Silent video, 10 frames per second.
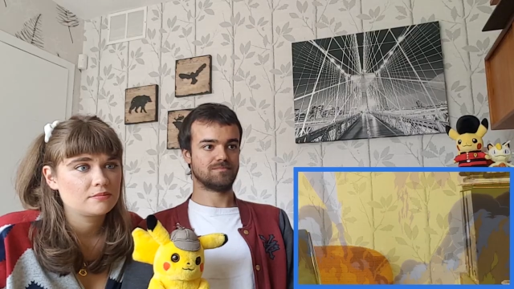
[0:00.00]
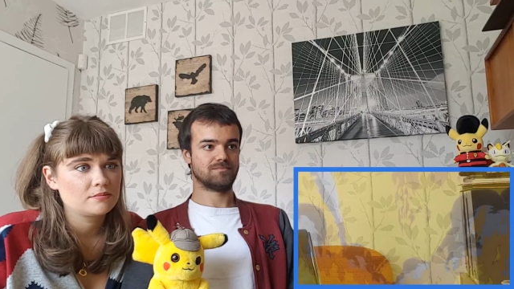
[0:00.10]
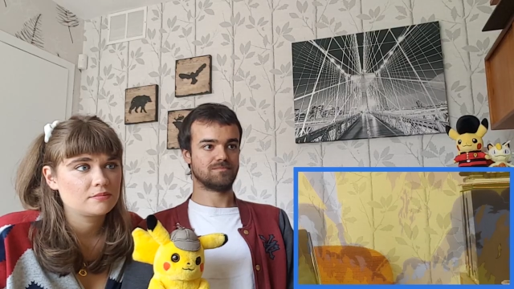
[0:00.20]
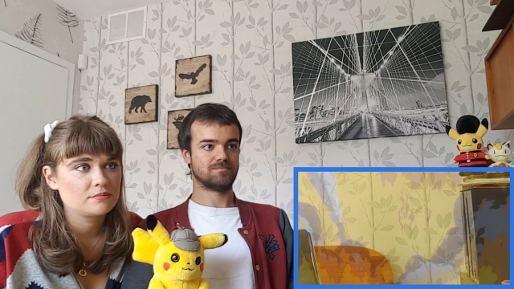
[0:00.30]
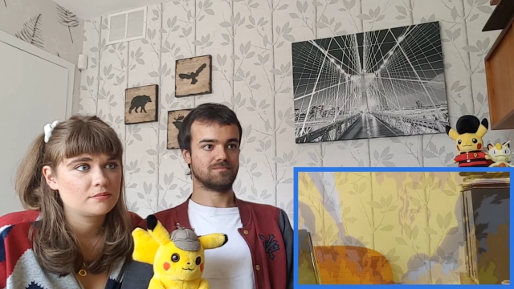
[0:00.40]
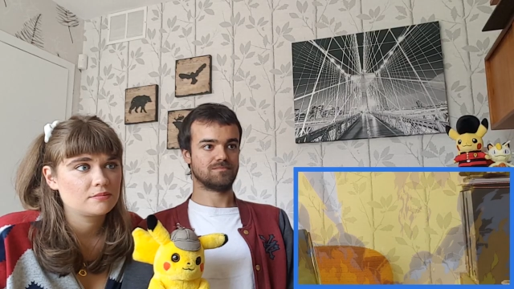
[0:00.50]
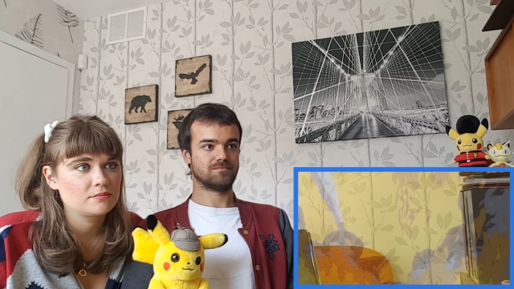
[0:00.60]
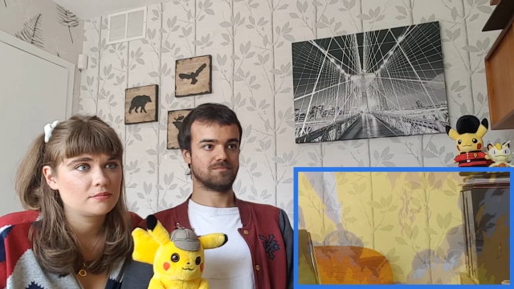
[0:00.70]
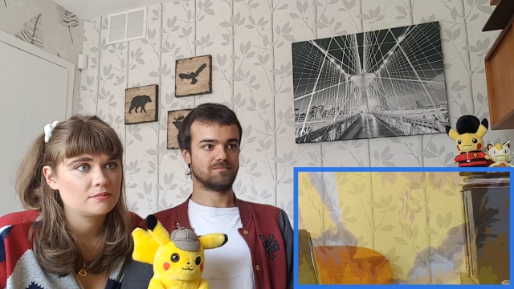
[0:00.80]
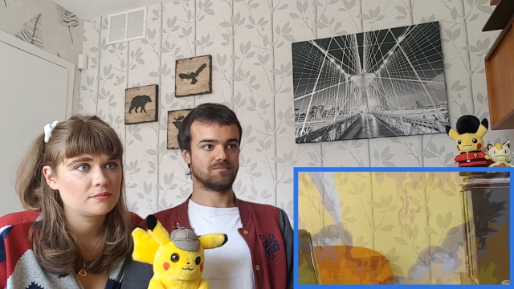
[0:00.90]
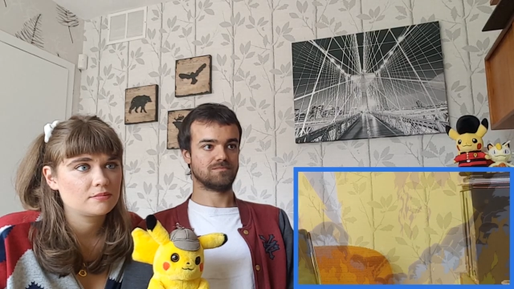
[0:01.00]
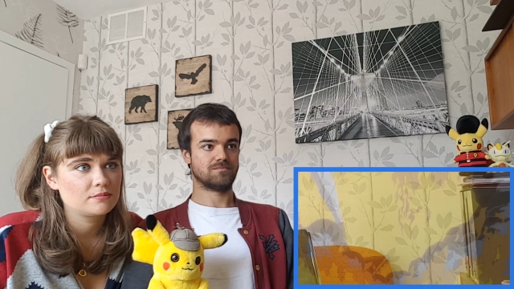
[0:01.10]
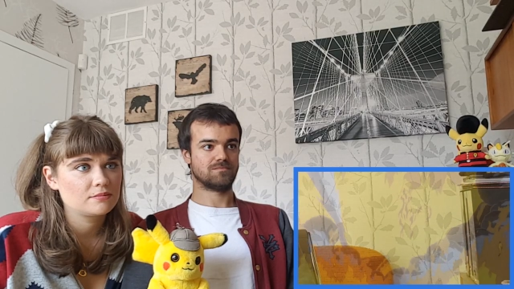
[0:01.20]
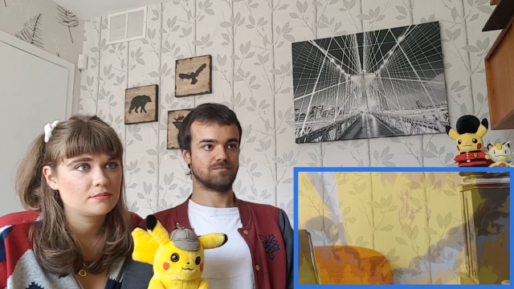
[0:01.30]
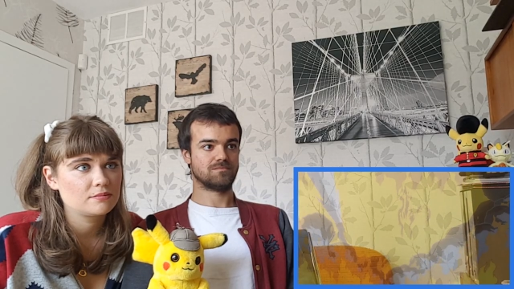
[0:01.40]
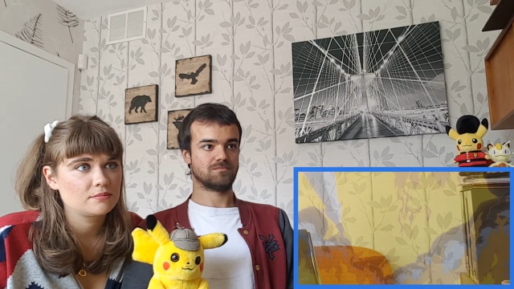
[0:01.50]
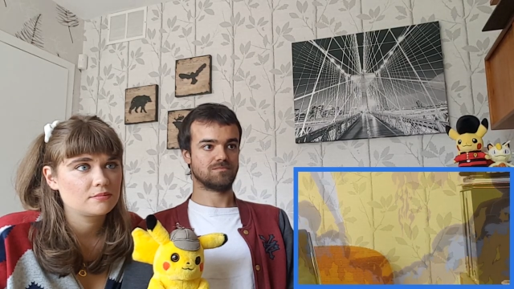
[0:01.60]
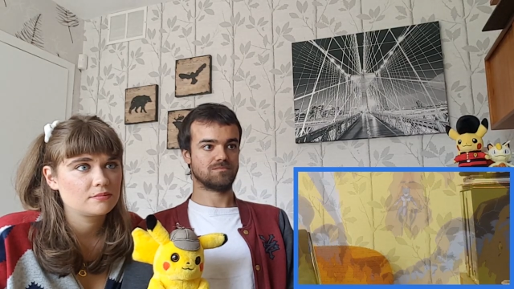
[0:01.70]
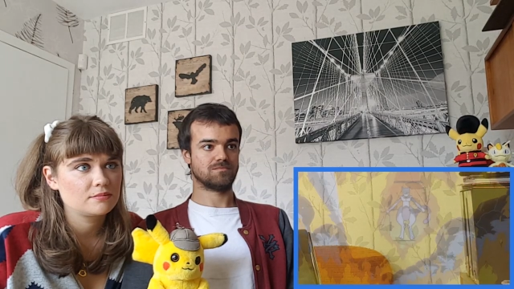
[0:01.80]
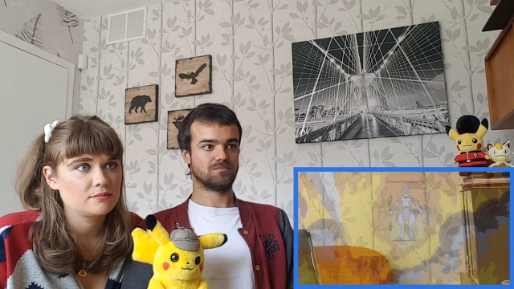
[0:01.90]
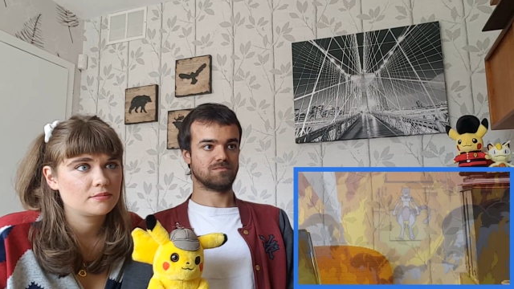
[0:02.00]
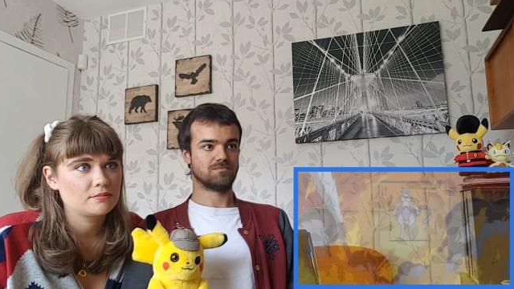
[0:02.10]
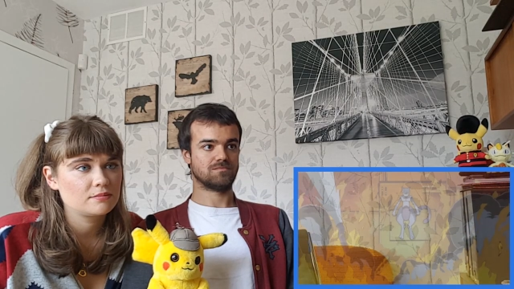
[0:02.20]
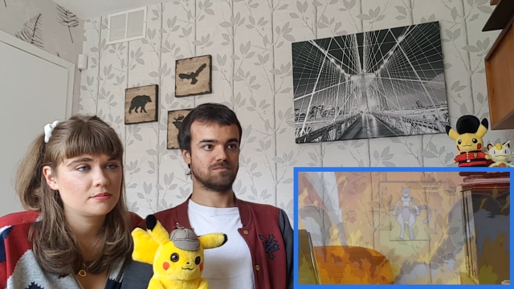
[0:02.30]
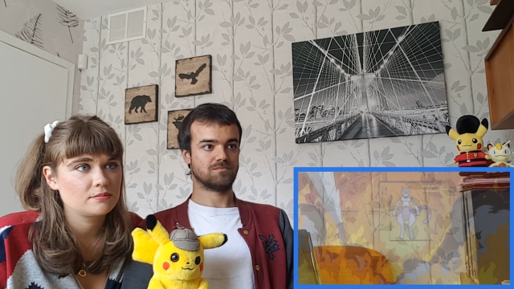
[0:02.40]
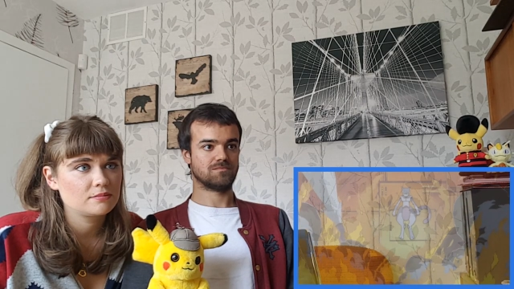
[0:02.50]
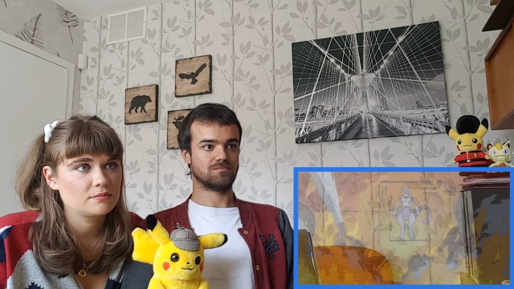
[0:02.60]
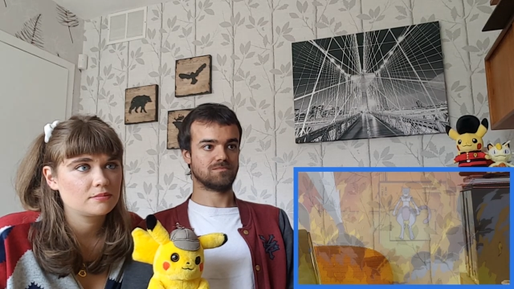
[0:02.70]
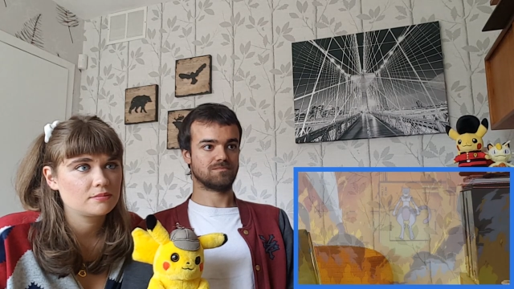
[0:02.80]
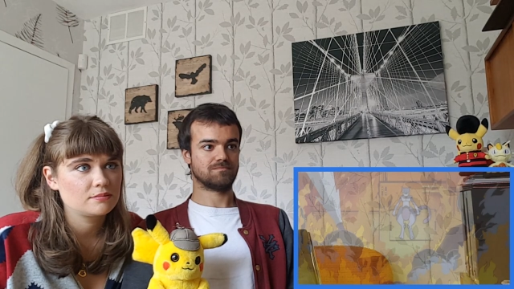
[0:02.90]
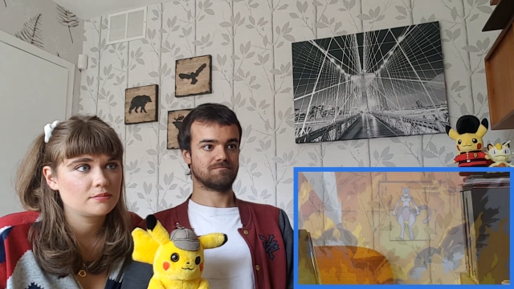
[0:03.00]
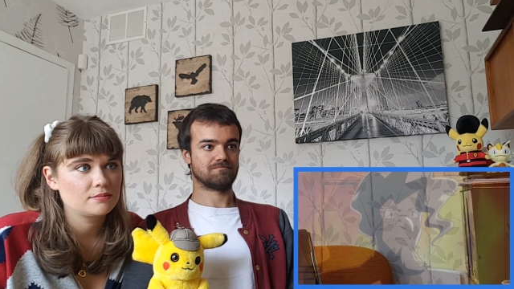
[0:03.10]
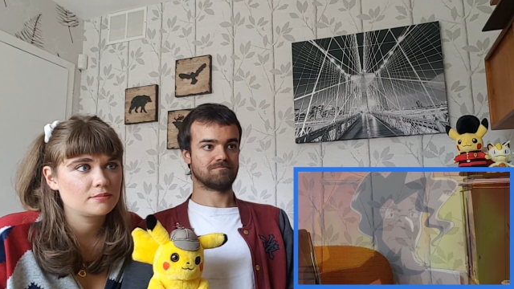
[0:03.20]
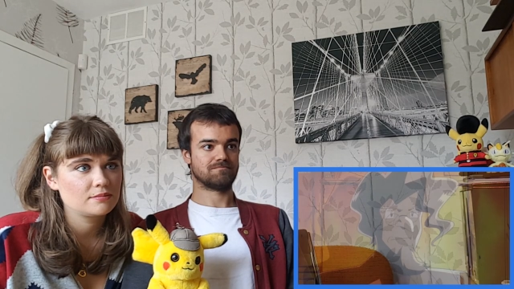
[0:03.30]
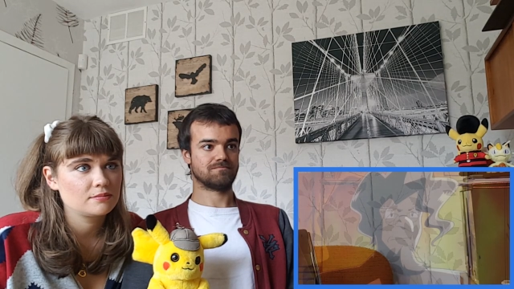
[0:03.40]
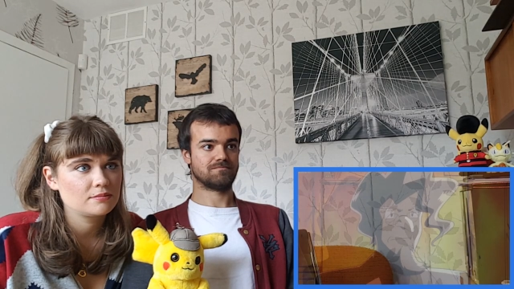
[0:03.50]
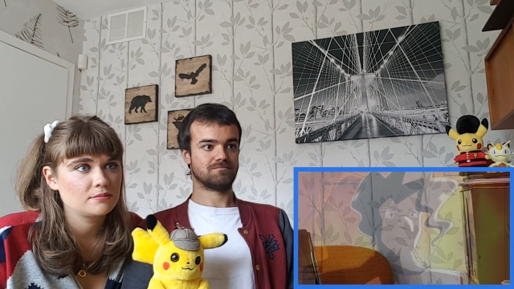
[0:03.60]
Nobody speaks.